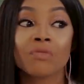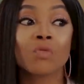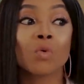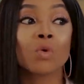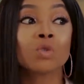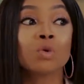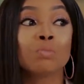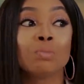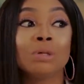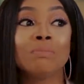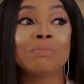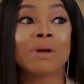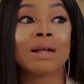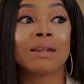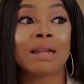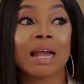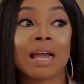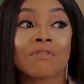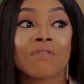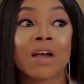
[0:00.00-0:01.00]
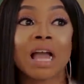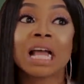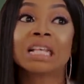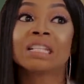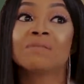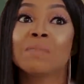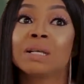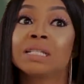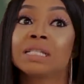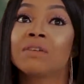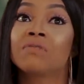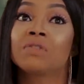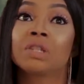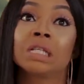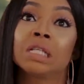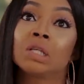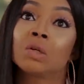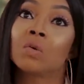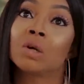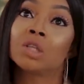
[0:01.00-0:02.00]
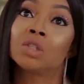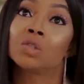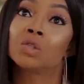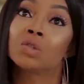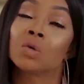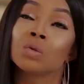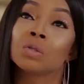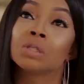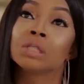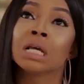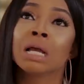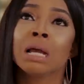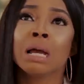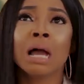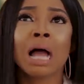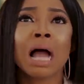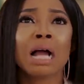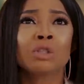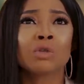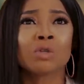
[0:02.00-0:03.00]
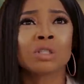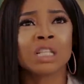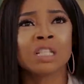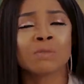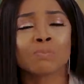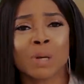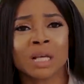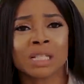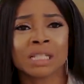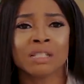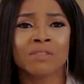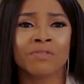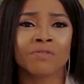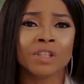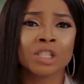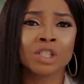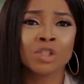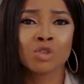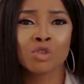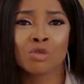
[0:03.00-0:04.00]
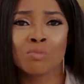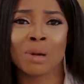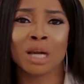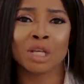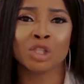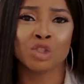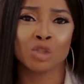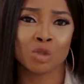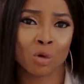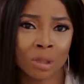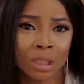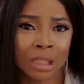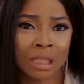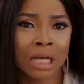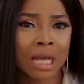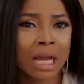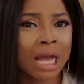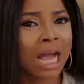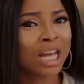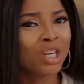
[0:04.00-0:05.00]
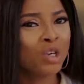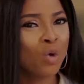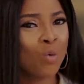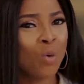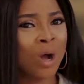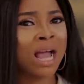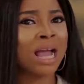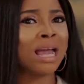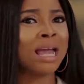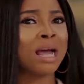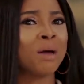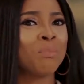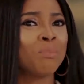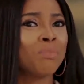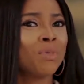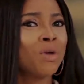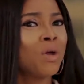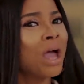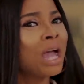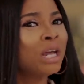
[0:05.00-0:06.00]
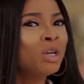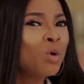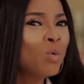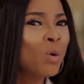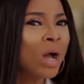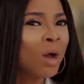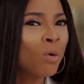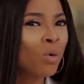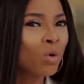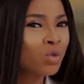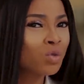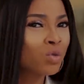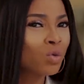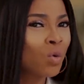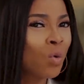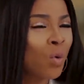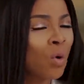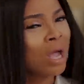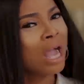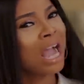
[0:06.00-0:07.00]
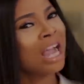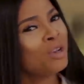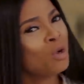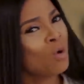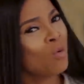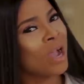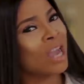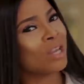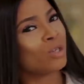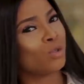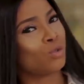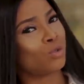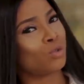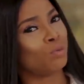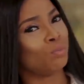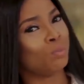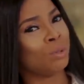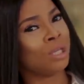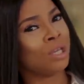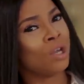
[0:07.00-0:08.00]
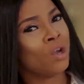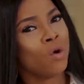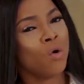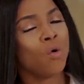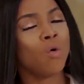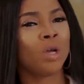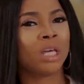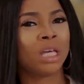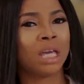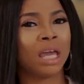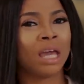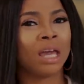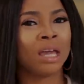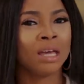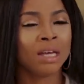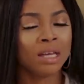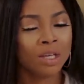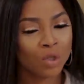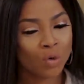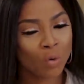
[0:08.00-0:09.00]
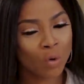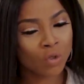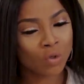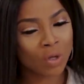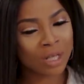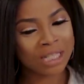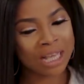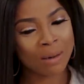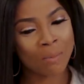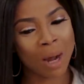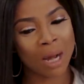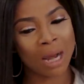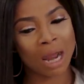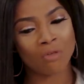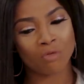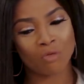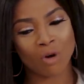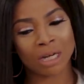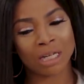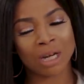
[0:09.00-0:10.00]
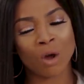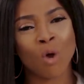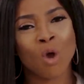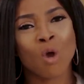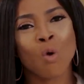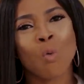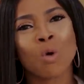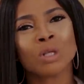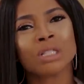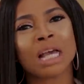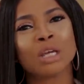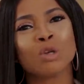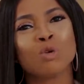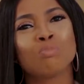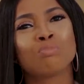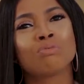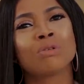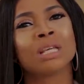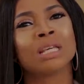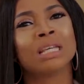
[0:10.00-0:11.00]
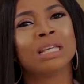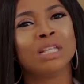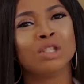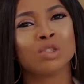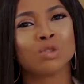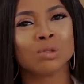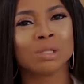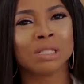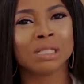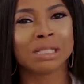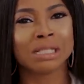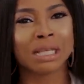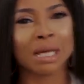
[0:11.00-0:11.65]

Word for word: if you want to be in my life, I ask myself three questions. How does this person fit into my journey? I know where I am. I know where I want to go. I know where I used to be. Okay, you want to enter my life right now. What are you bringing to the